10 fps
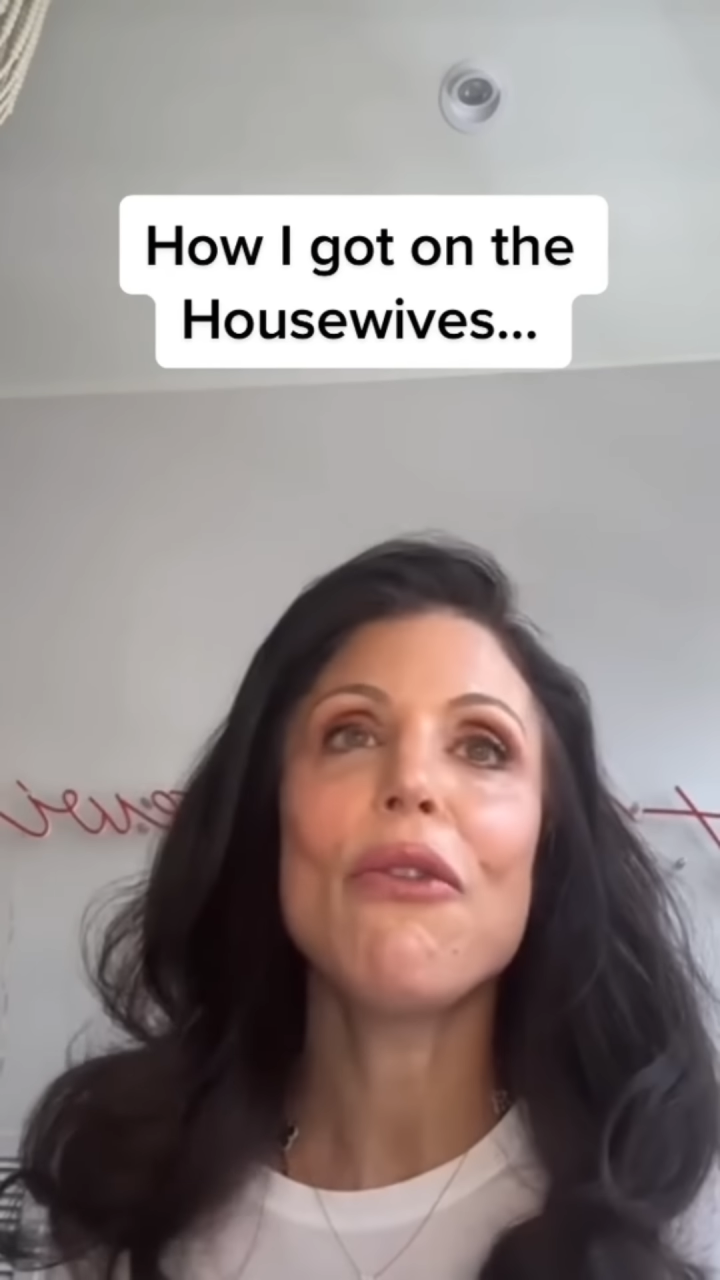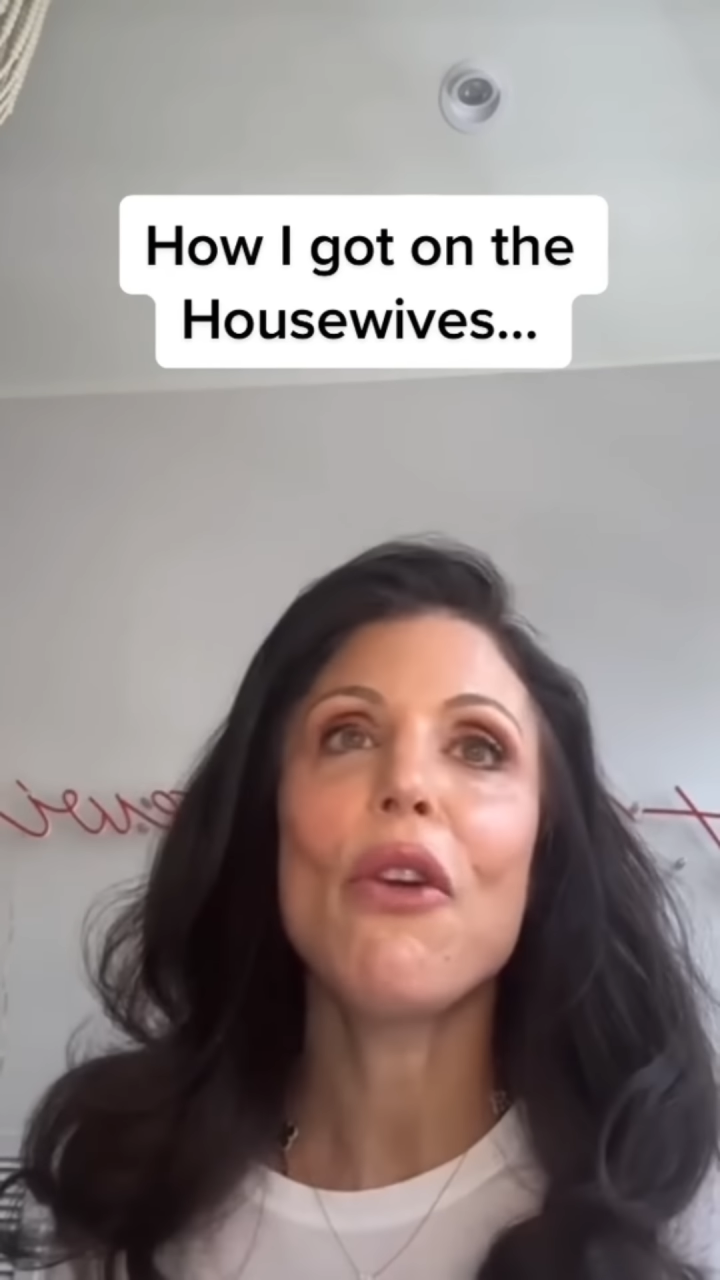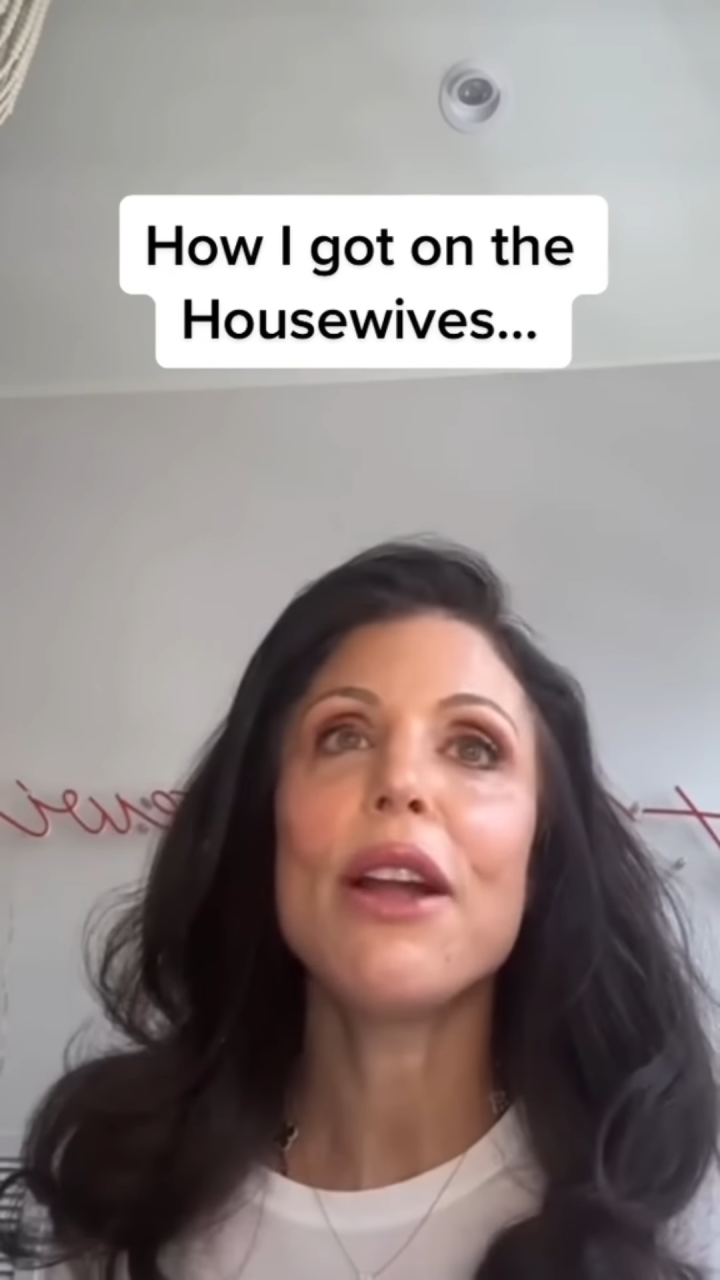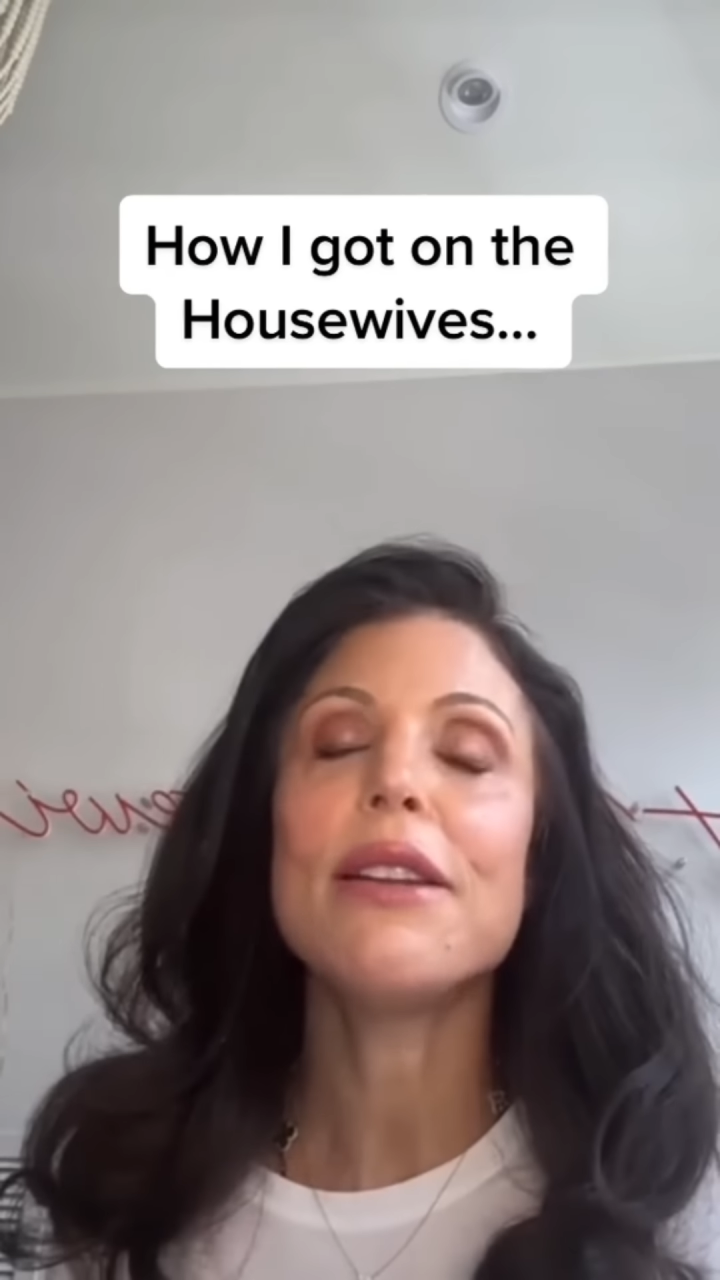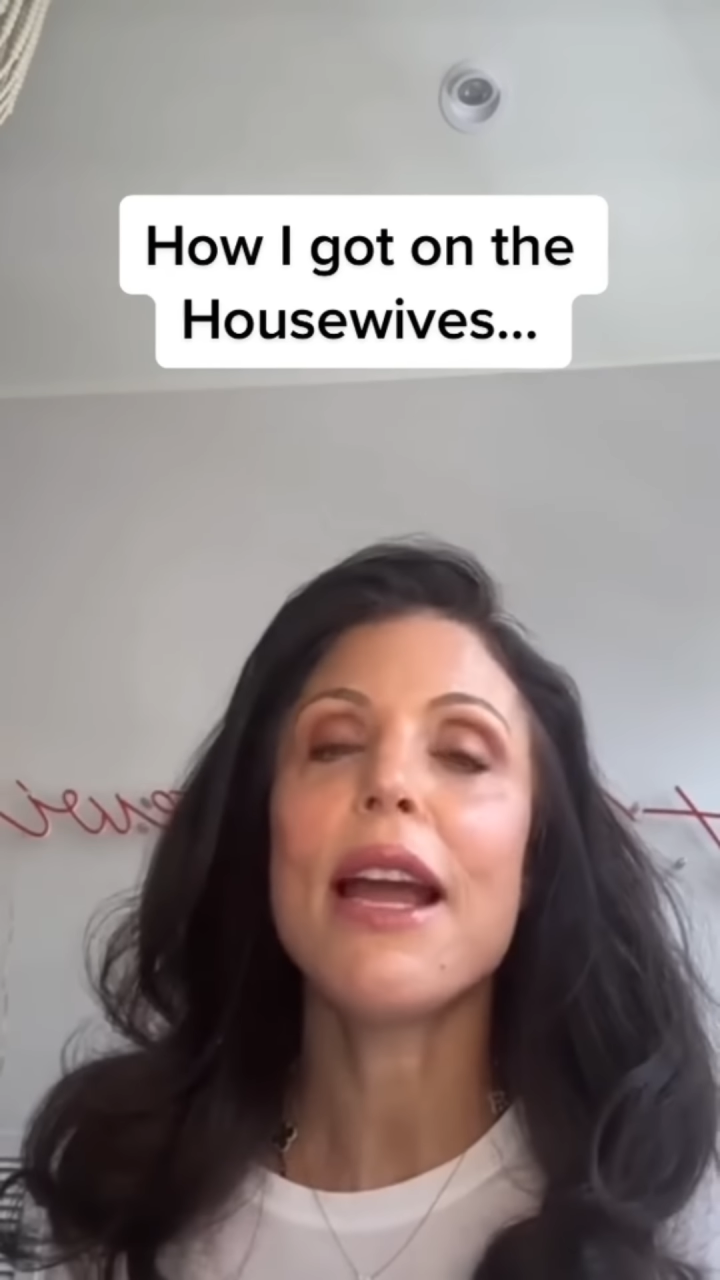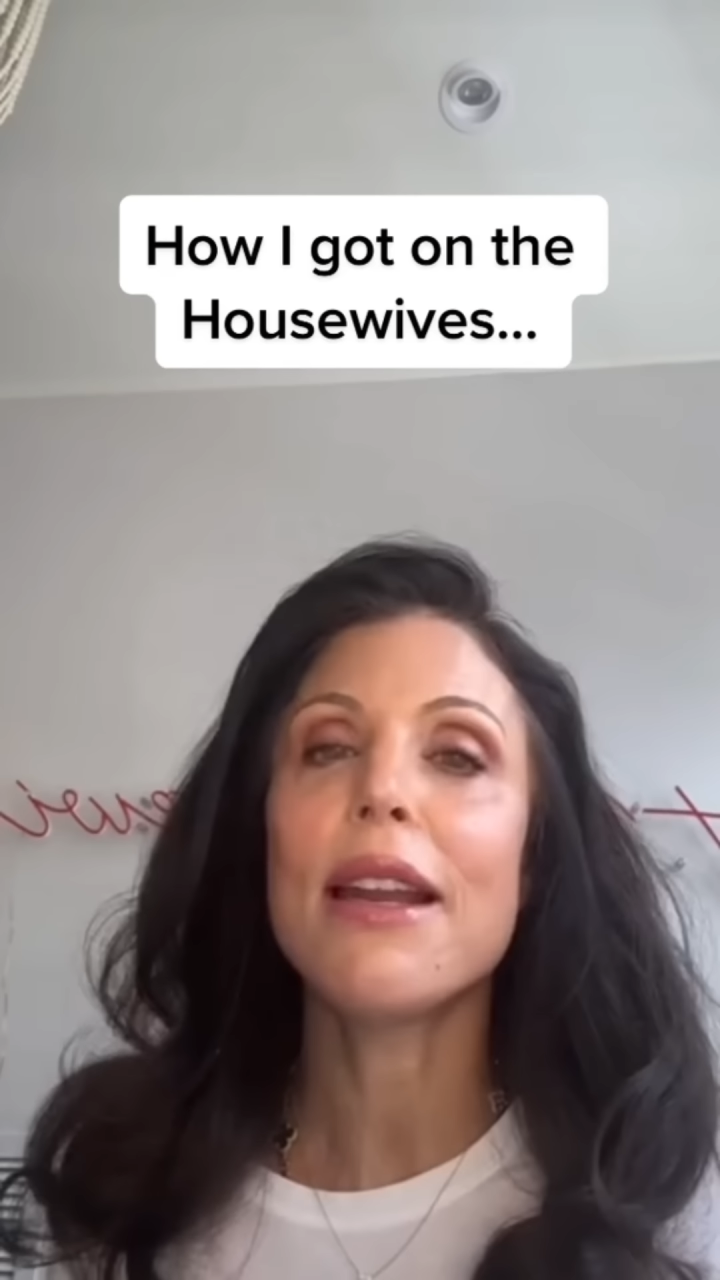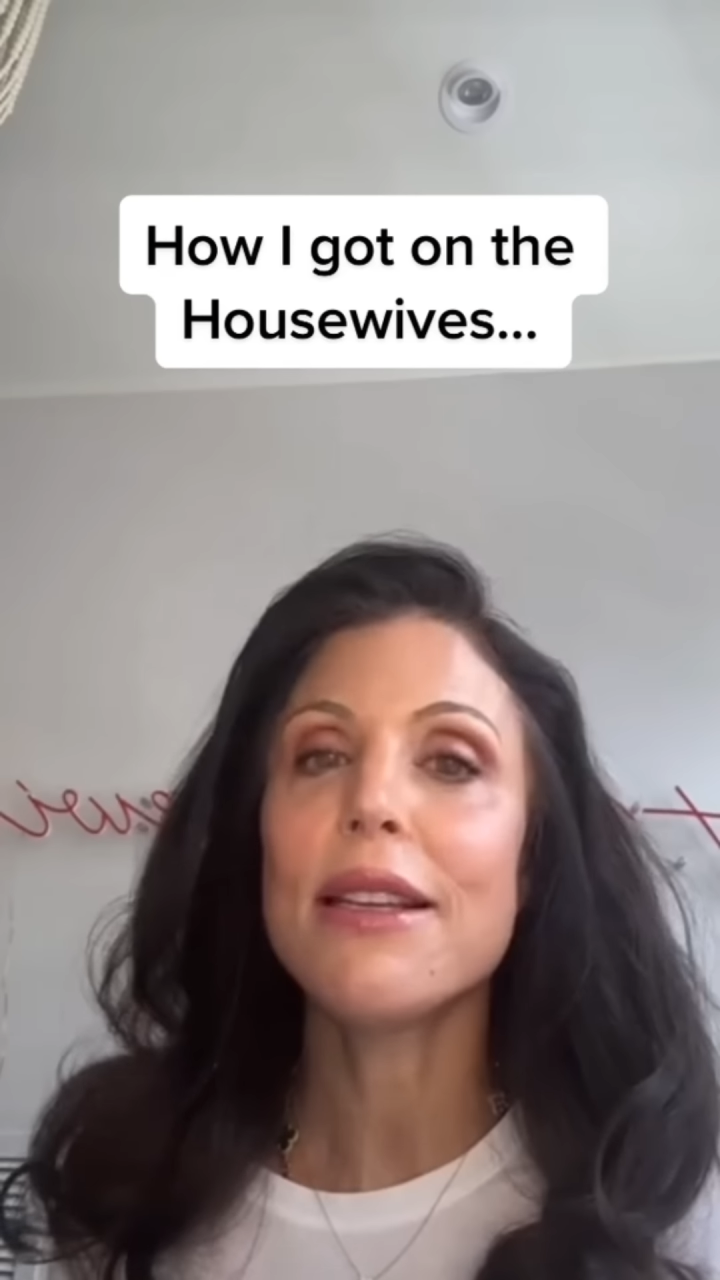friend and